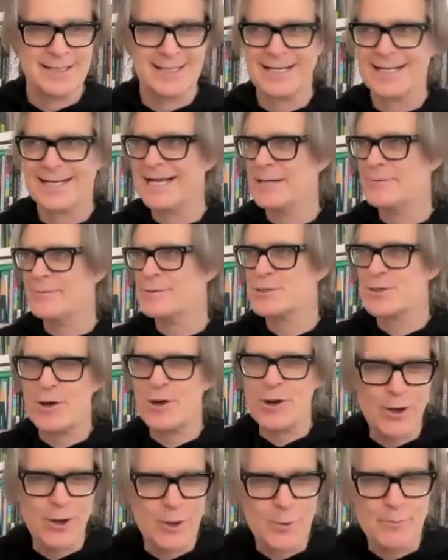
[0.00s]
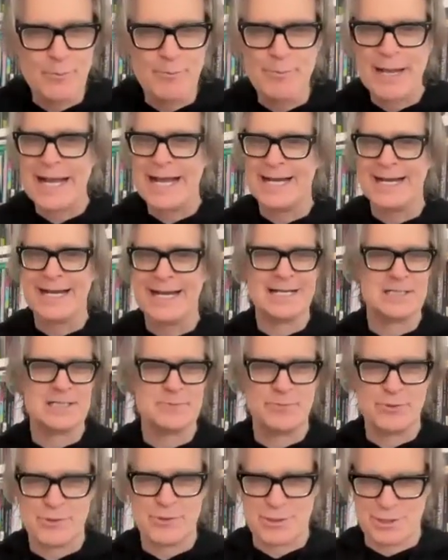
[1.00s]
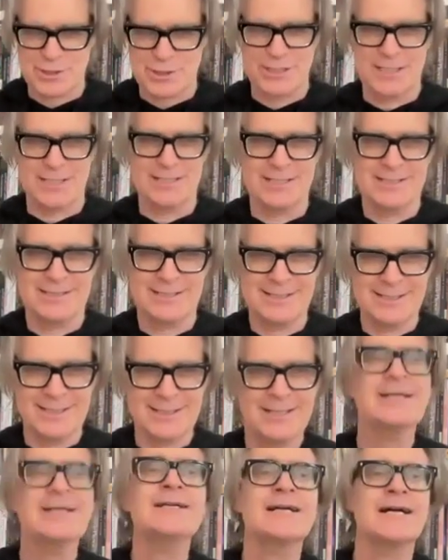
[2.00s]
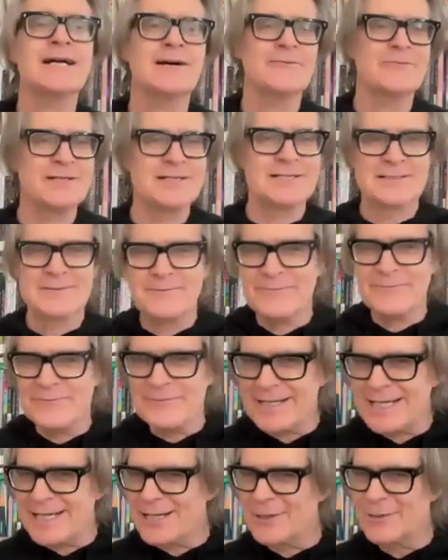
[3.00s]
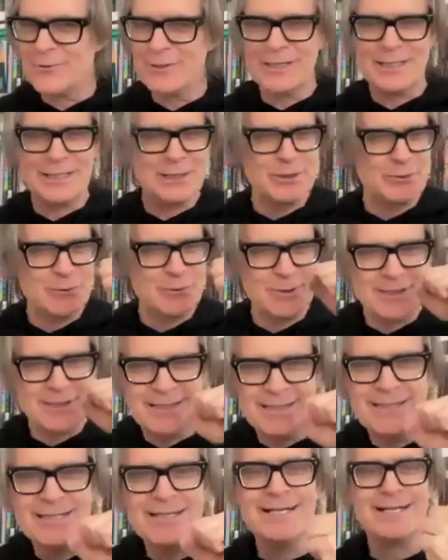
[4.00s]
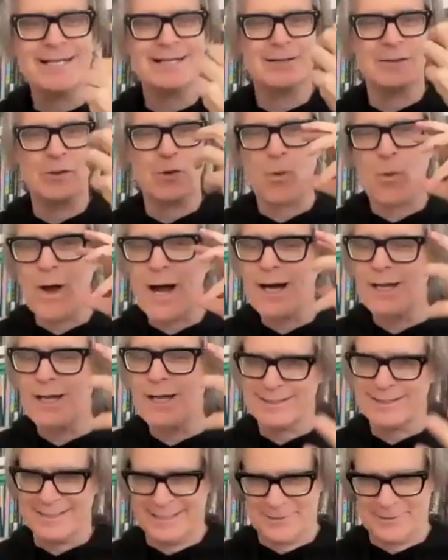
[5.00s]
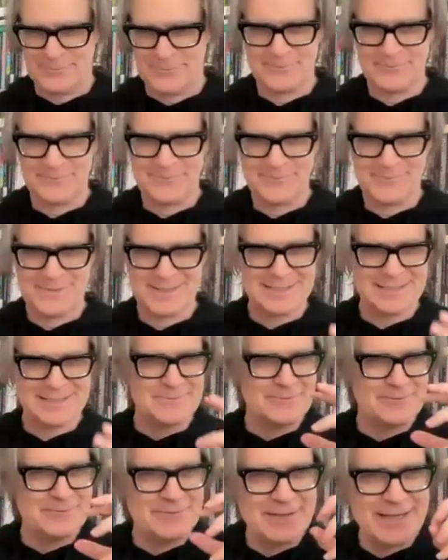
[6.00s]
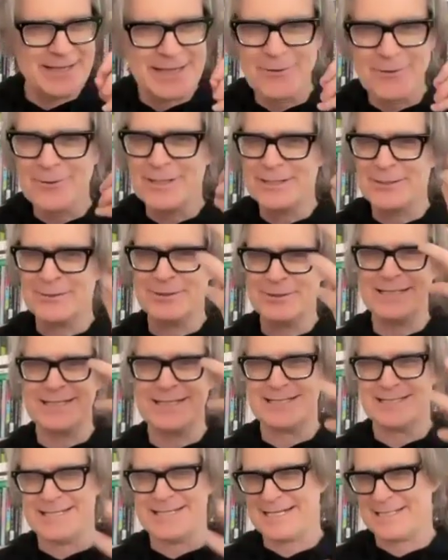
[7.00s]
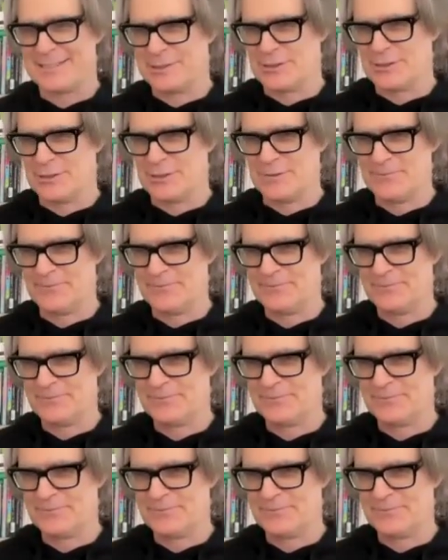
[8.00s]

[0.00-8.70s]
The guy was all badass personhood of this very unique quality, this very unique texture,